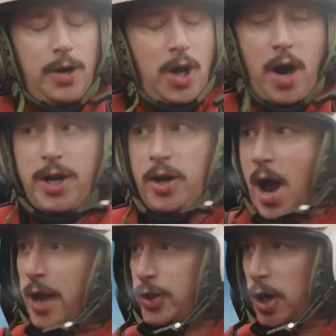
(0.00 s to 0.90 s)
No, I do
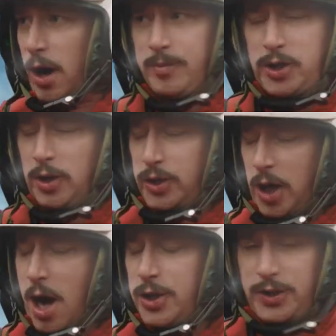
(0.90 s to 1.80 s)
not, sir. I'm so
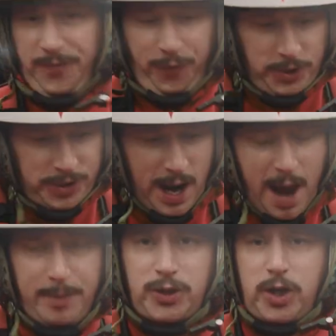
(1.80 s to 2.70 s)
sorry. Just a force of
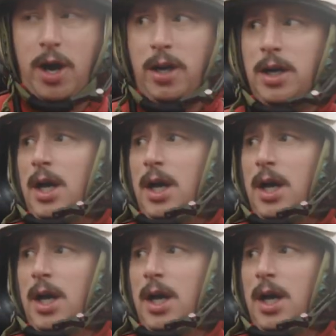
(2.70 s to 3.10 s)
habit, sir.